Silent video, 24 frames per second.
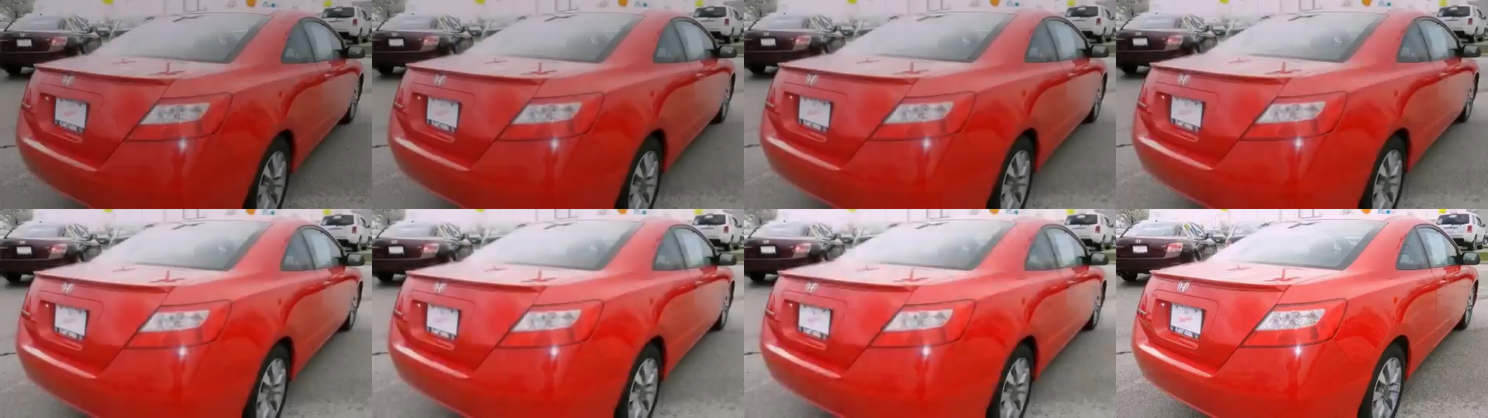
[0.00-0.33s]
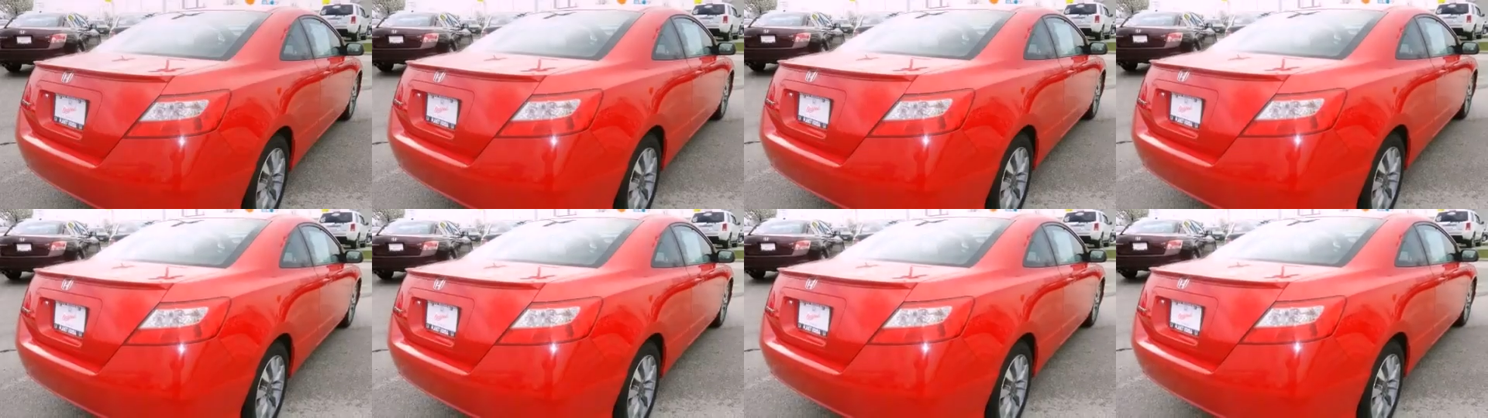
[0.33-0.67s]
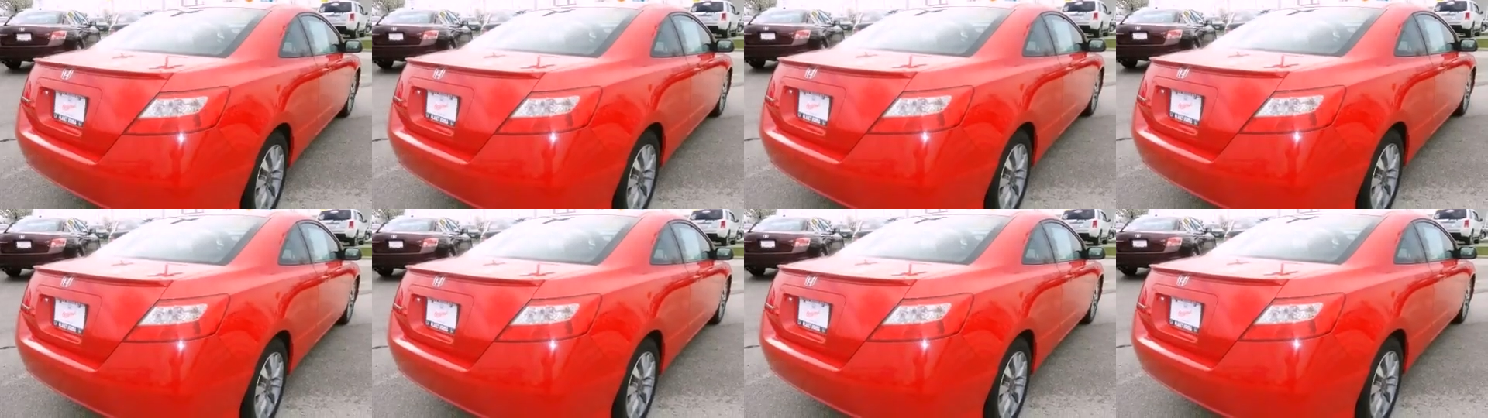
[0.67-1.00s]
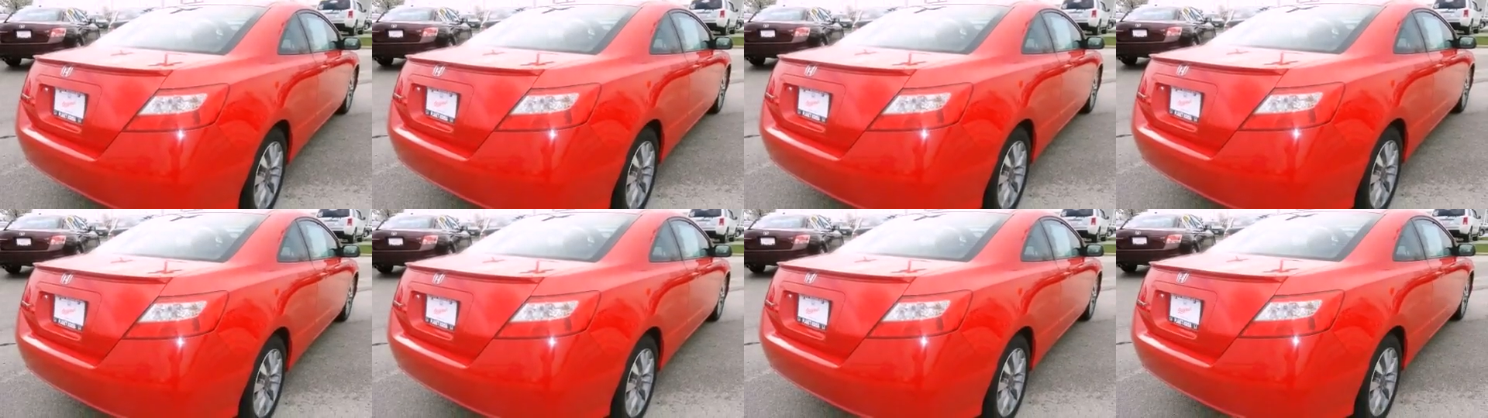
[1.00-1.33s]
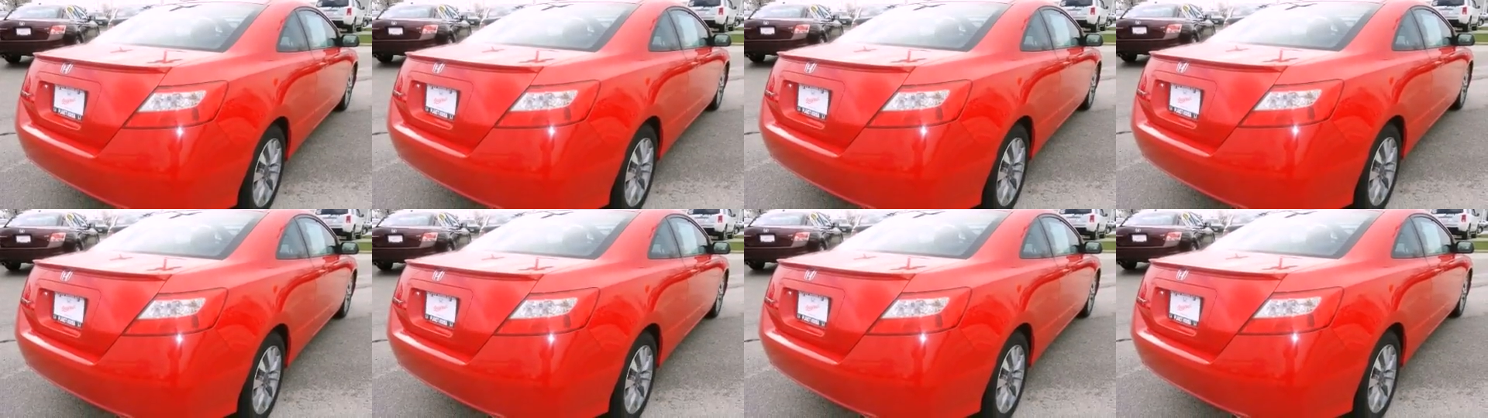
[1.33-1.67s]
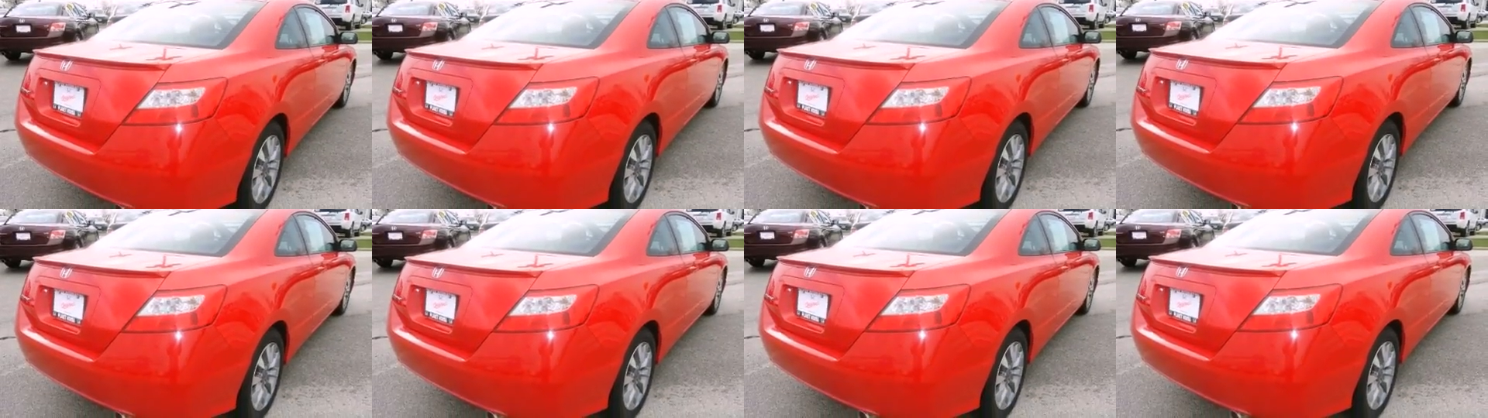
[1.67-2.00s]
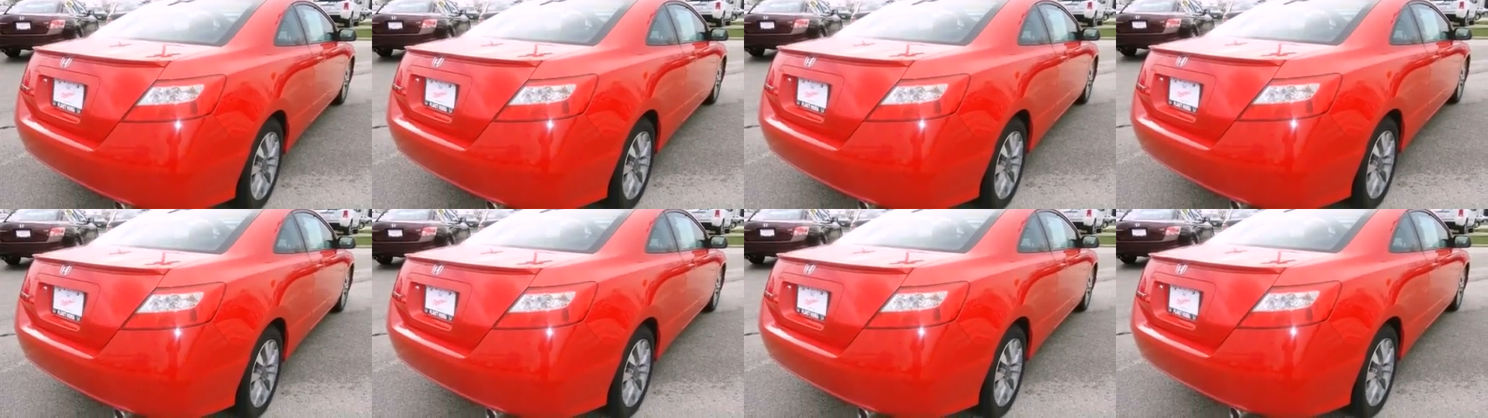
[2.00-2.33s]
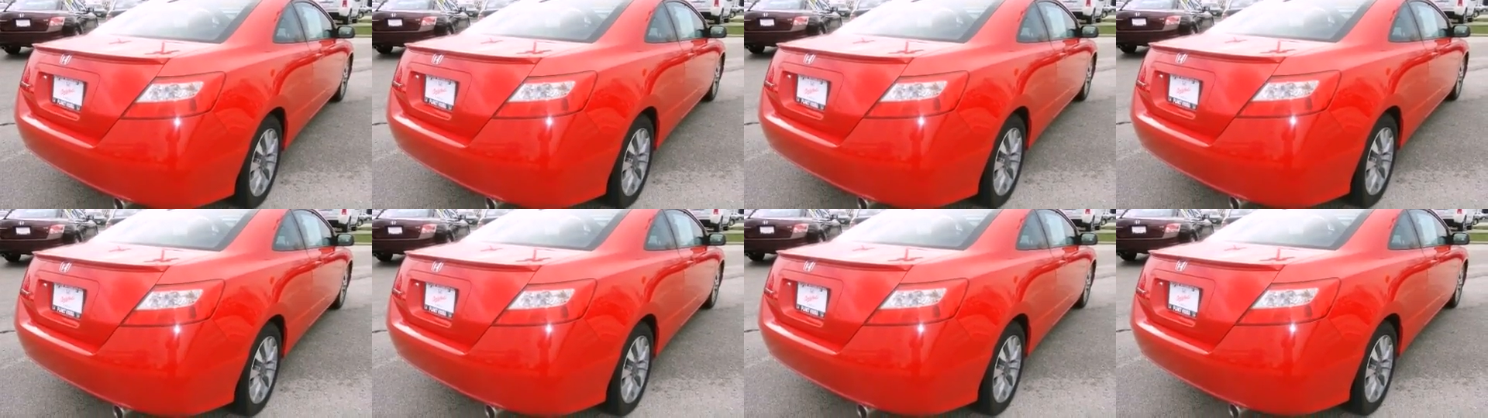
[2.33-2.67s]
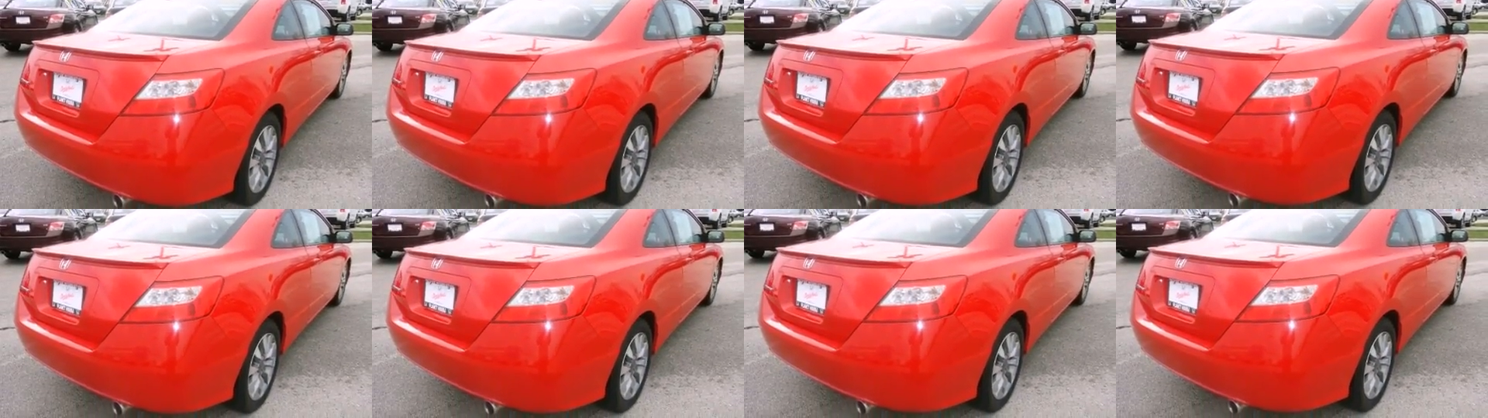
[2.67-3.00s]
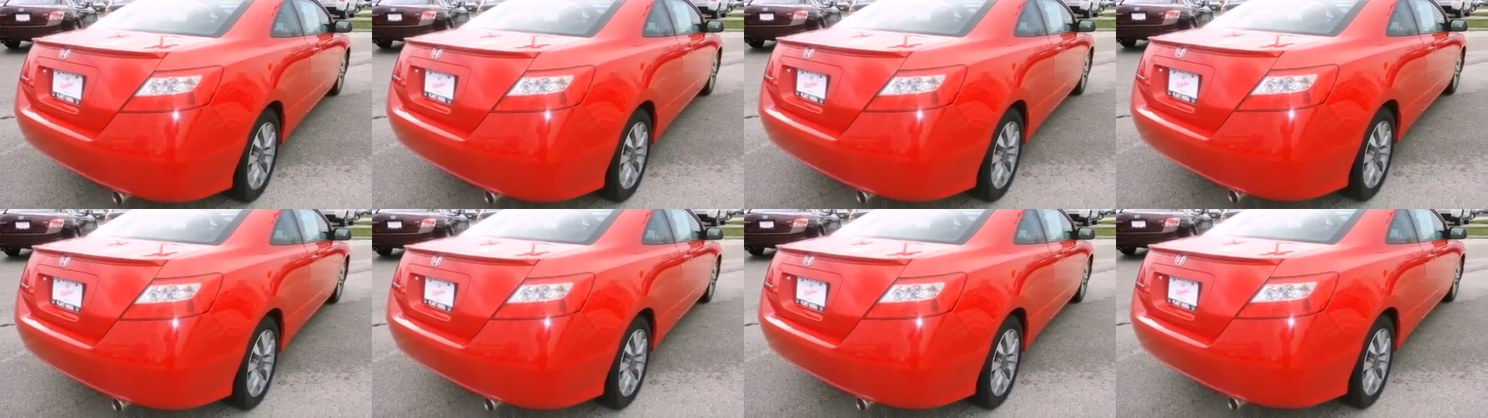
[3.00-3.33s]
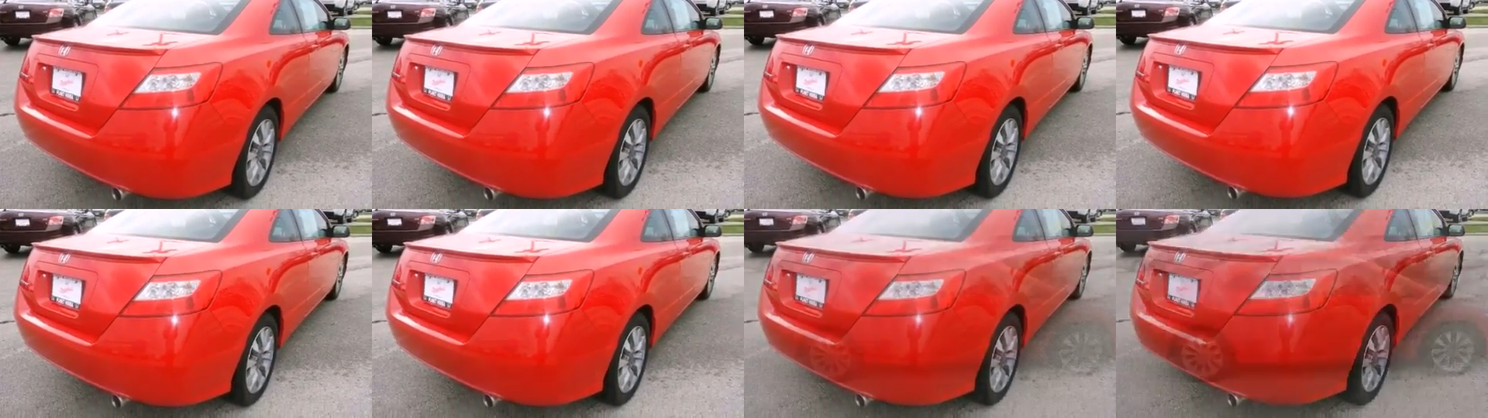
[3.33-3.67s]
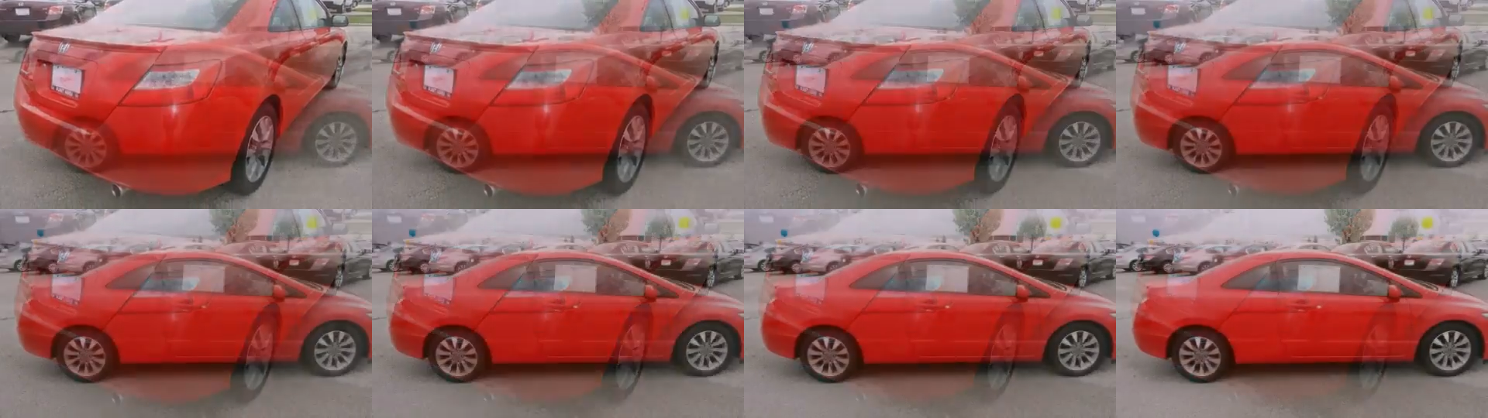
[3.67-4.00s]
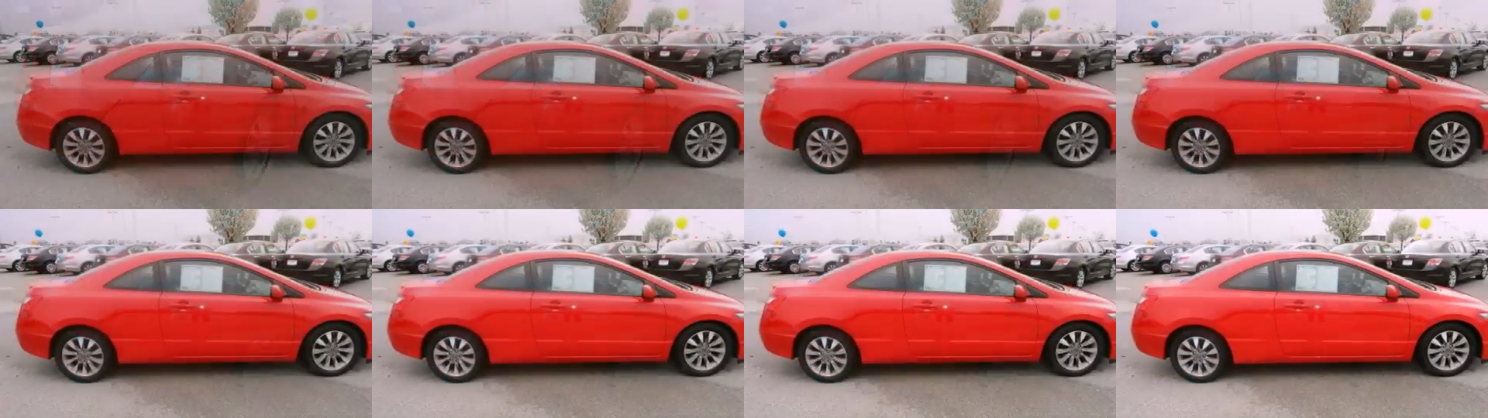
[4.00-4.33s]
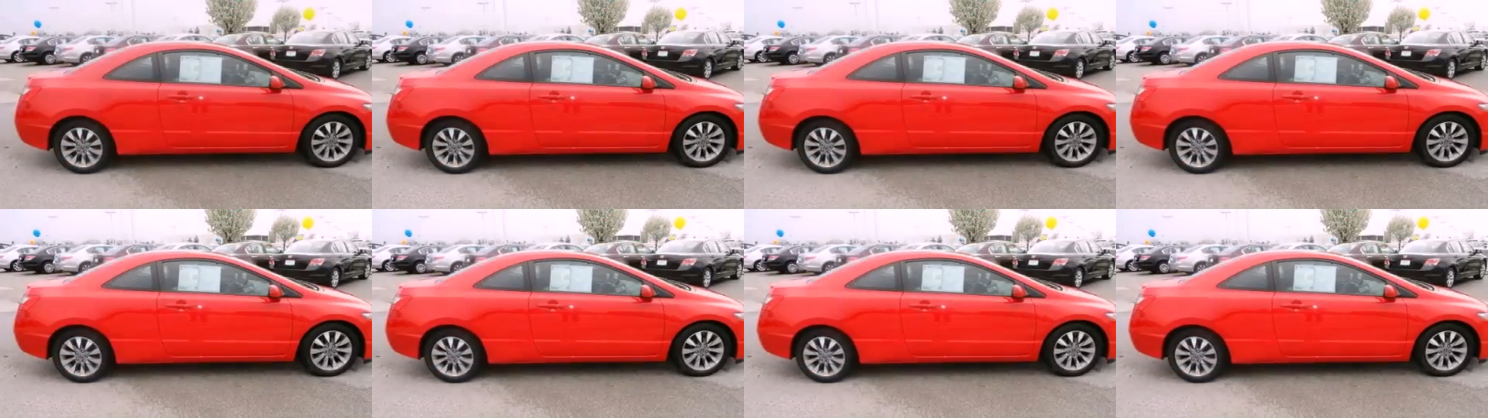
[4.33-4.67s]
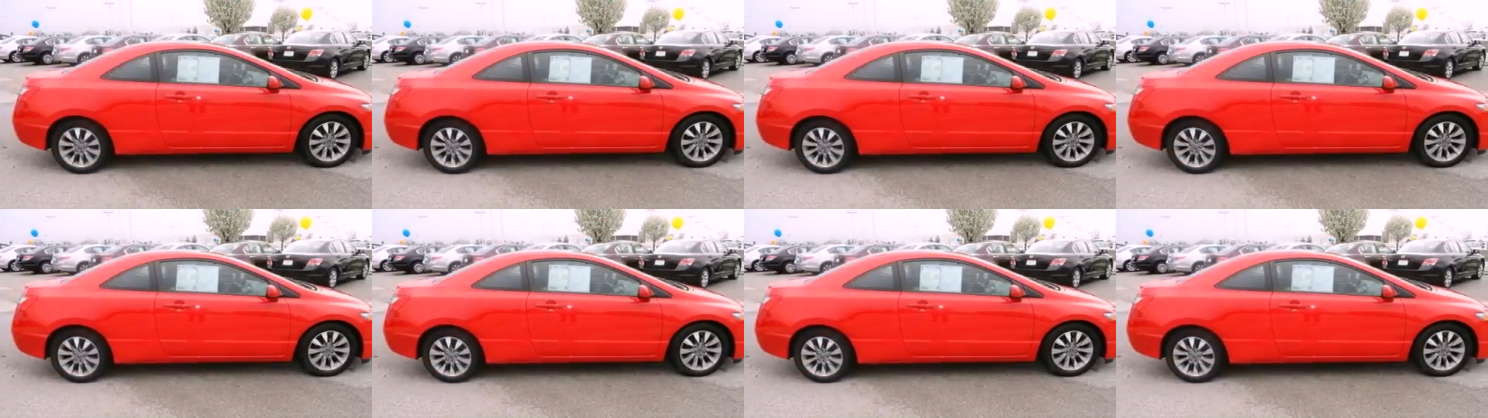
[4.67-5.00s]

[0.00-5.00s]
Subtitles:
No face is visible, so there are no lips to read.